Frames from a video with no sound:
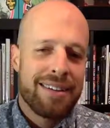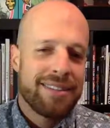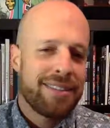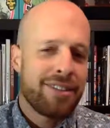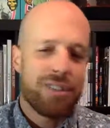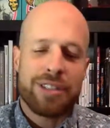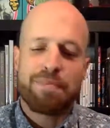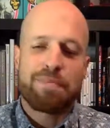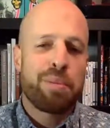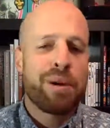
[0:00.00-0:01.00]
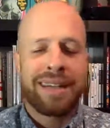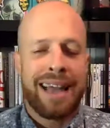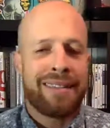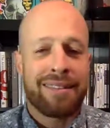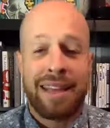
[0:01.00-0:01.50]
you're just putting
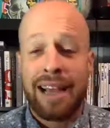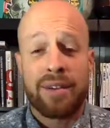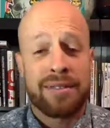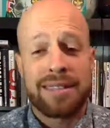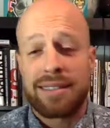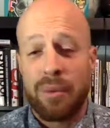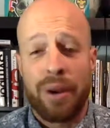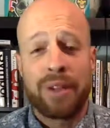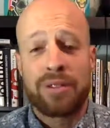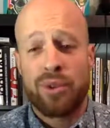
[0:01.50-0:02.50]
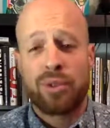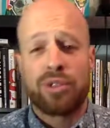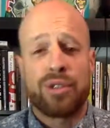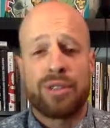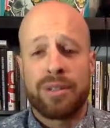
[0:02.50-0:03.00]
together Legos that someone else told
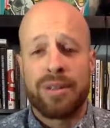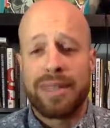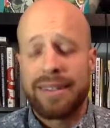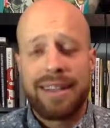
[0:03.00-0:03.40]
you to do it.